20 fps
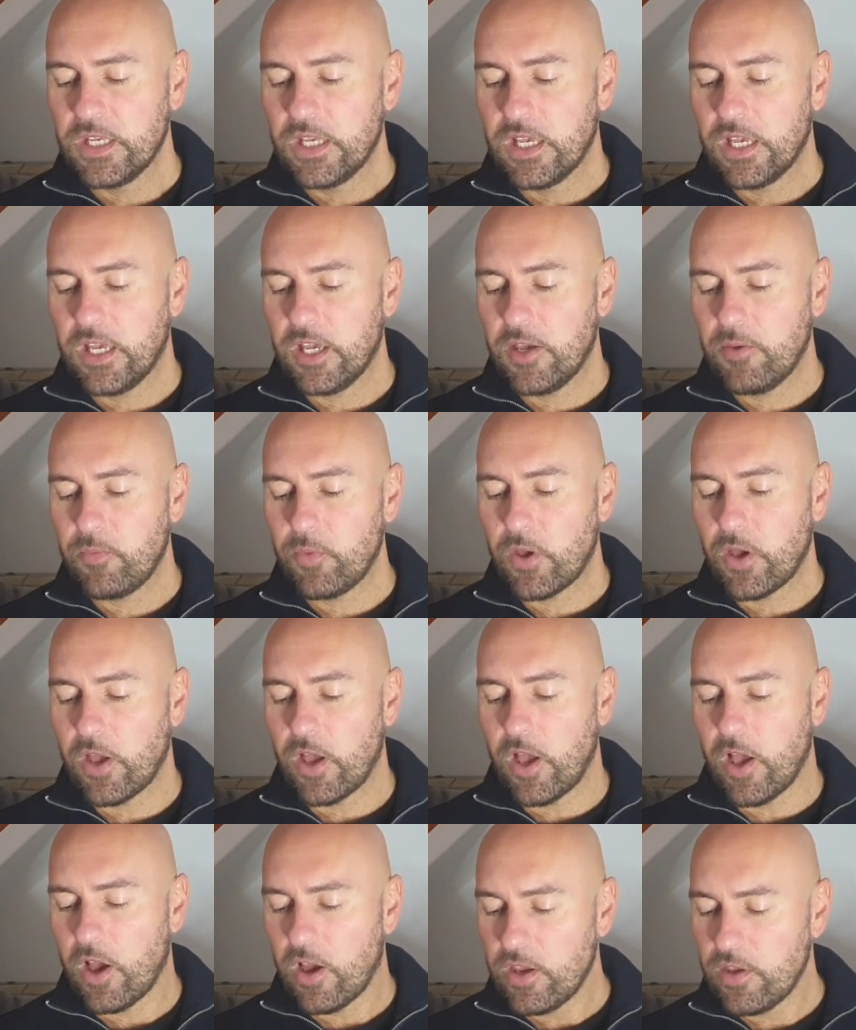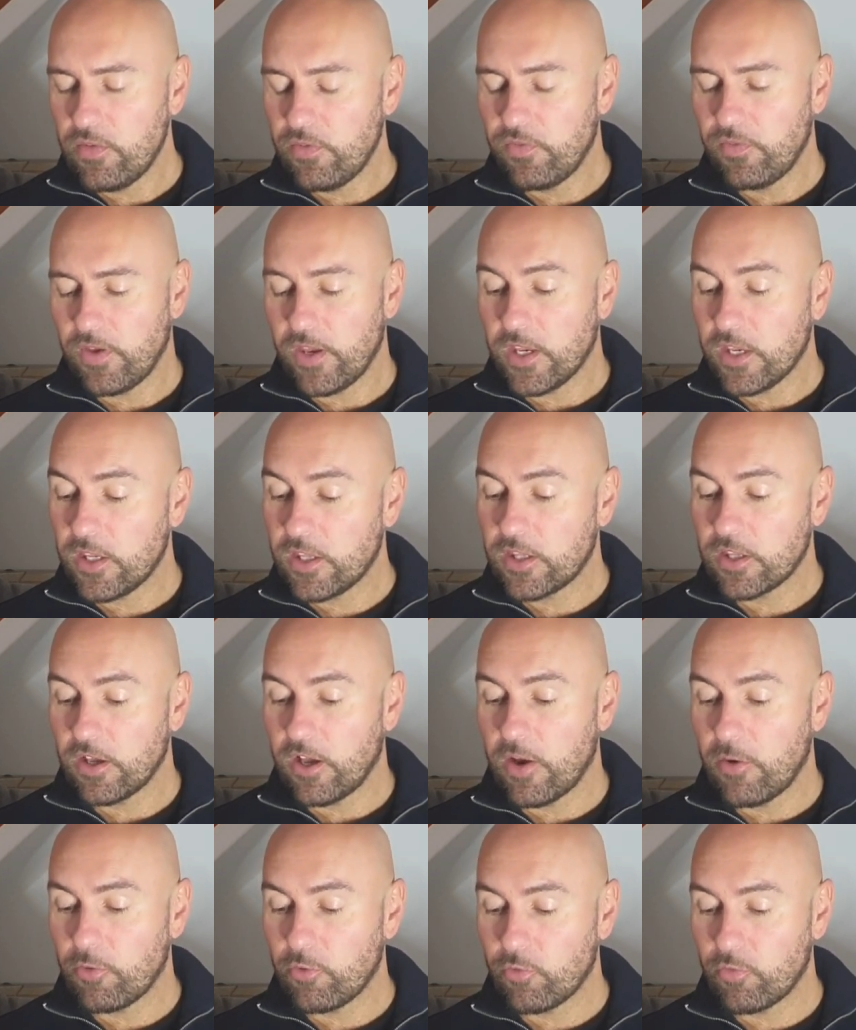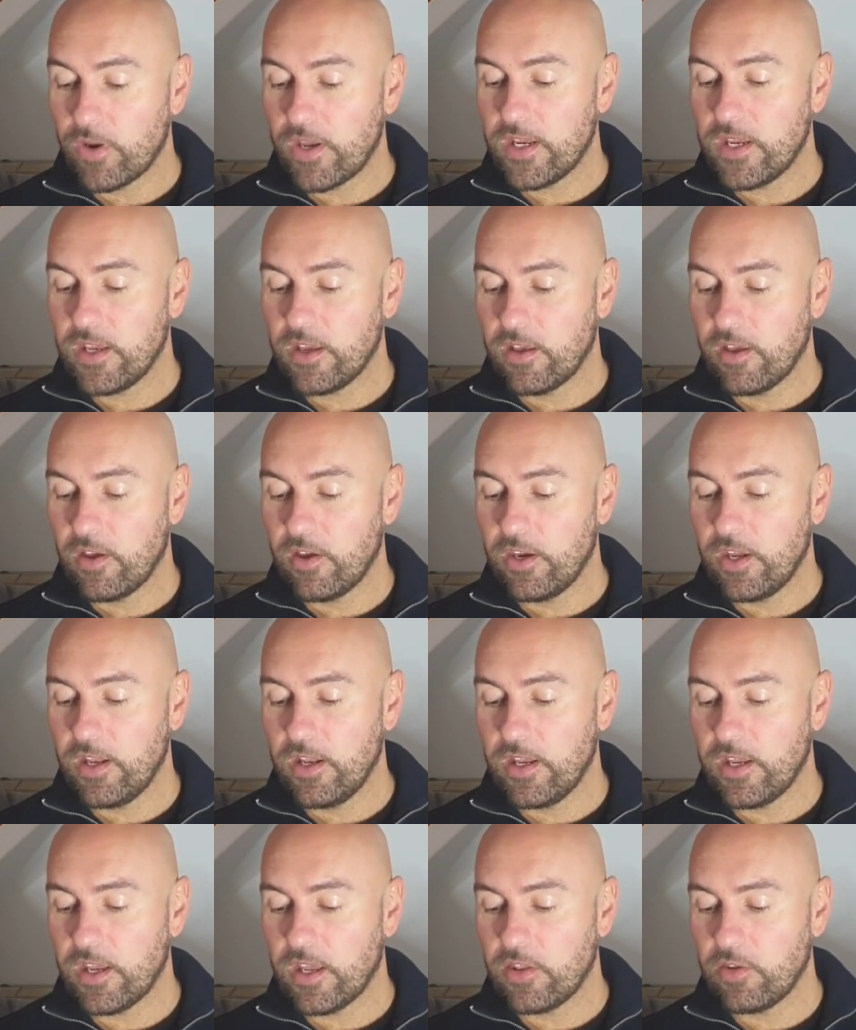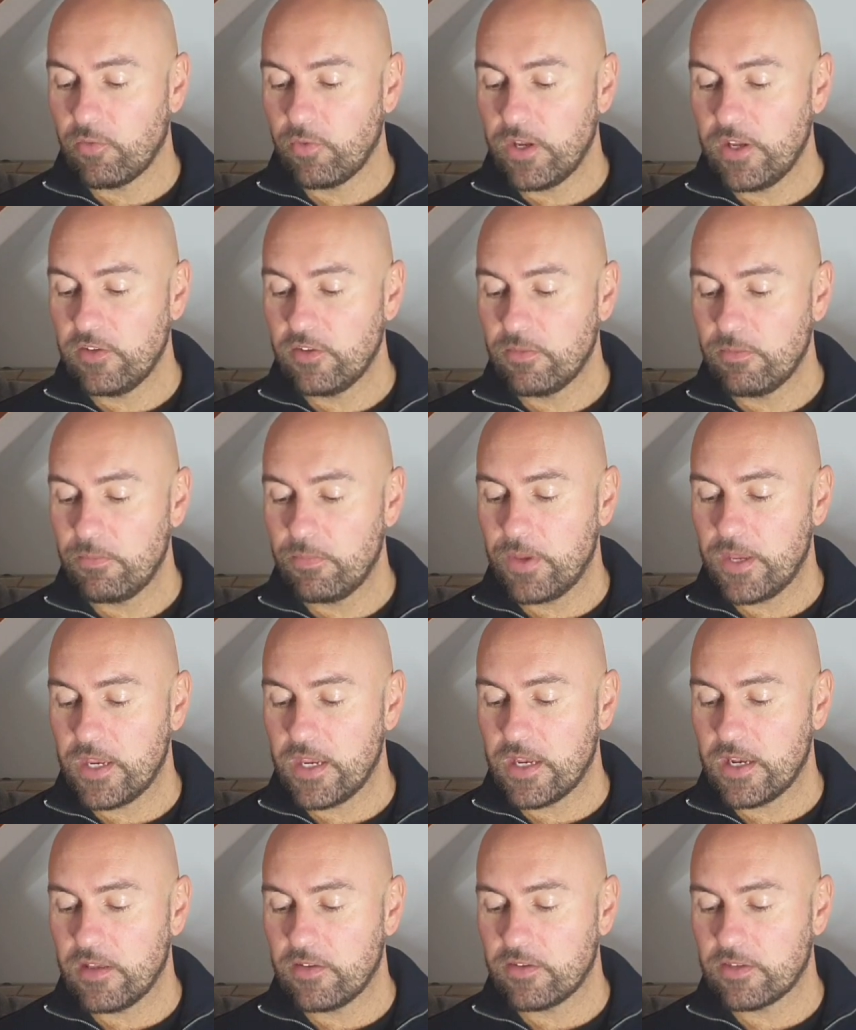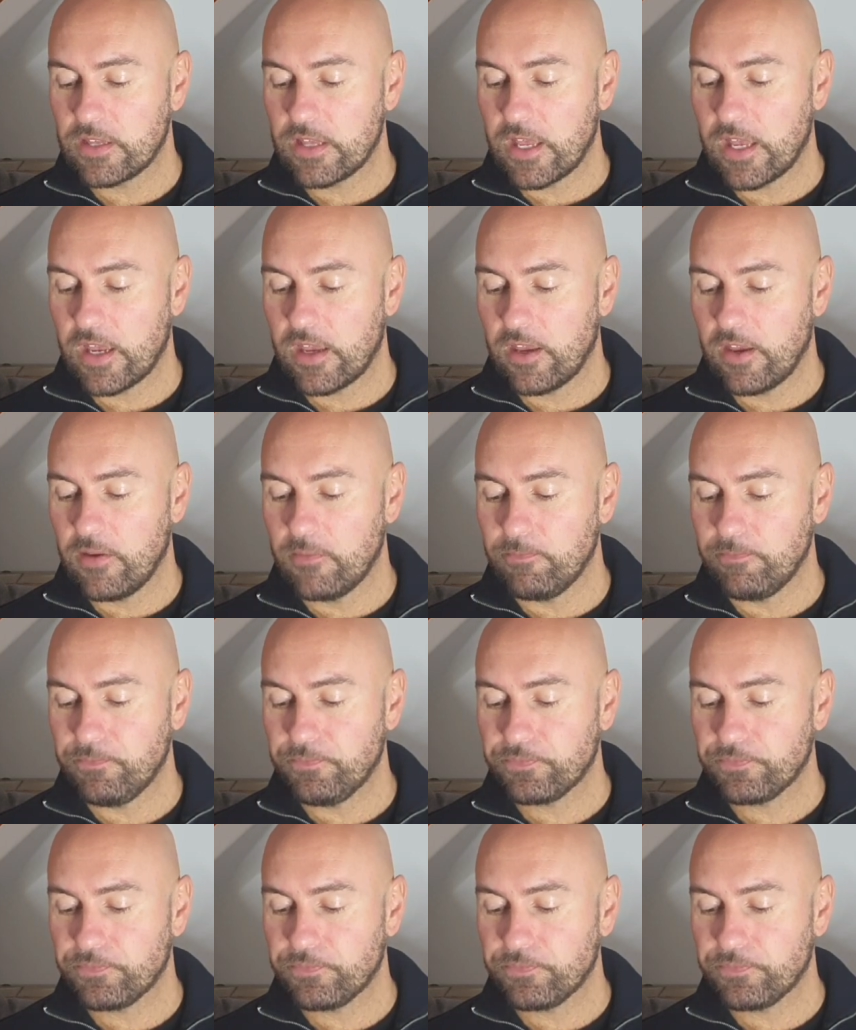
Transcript: I think I would rate it highly, and the reason being is that